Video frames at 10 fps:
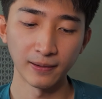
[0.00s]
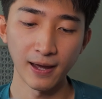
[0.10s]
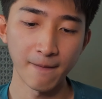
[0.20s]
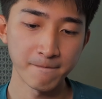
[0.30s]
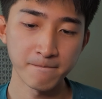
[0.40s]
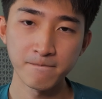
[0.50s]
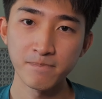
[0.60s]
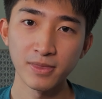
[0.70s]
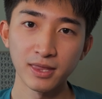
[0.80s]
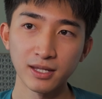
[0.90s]
yeah,
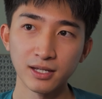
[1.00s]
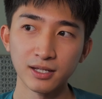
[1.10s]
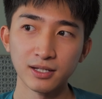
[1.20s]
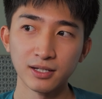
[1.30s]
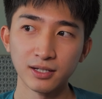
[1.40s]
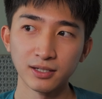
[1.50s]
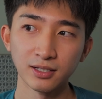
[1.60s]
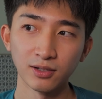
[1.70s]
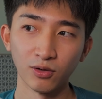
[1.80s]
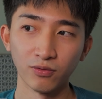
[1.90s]

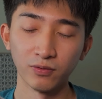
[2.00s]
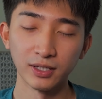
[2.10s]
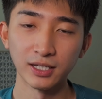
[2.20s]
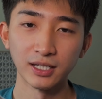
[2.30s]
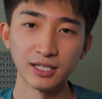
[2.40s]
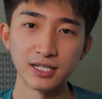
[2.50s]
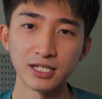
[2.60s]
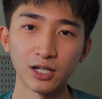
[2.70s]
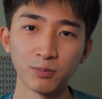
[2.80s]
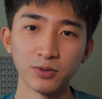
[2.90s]
hopefully
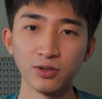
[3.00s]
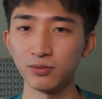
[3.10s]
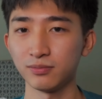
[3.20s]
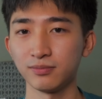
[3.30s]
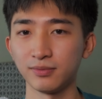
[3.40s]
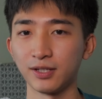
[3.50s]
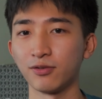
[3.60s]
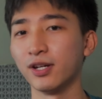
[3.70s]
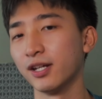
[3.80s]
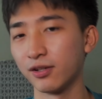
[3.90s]
this helped you in
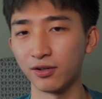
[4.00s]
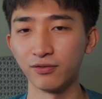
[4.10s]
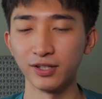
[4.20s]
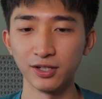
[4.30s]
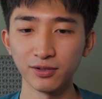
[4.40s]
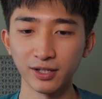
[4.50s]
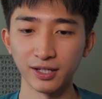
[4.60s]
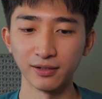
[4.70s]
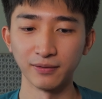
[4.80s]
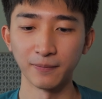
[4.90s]
creating your video.
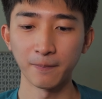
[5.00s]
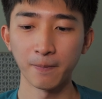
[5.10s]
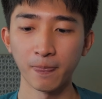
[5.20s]
And